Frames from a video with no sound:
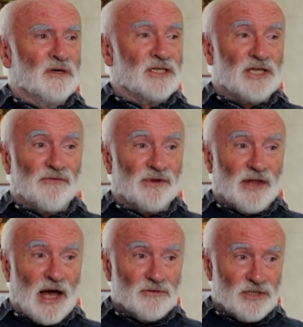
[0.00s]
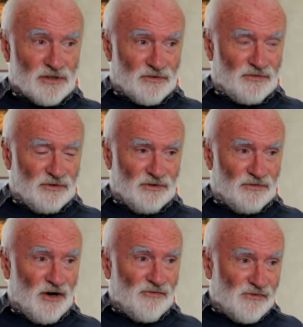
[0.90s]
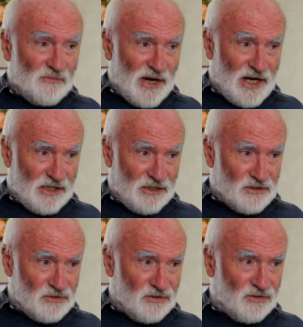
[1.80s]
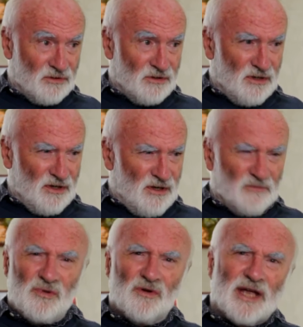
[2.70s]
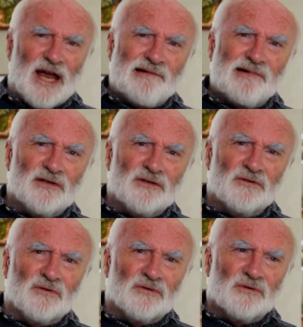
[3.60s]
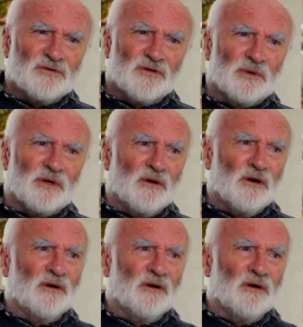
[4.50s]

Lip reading: Several of the houses are full of Romanians or Bulgarians or so.